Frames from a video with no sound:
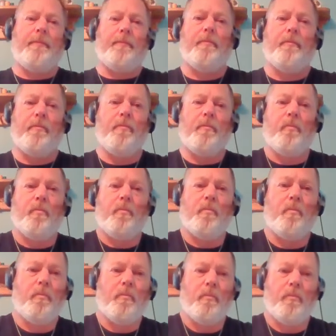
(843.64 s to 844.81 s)

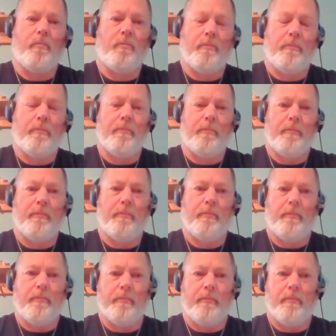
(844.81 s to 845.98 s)

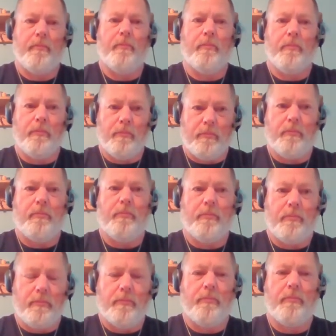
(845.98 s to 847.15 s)

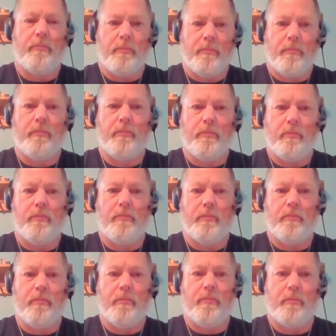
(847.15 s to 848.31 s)

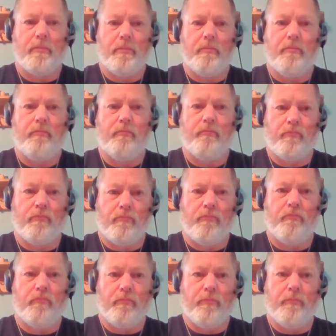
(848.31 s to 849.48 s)

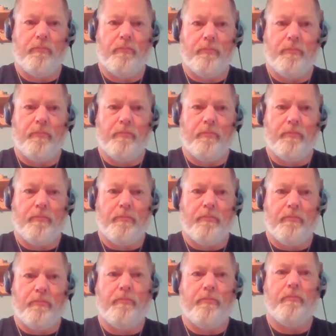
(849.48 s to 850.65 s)

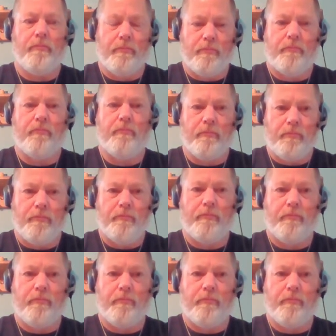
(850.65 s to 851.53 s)
This person isn't speaking.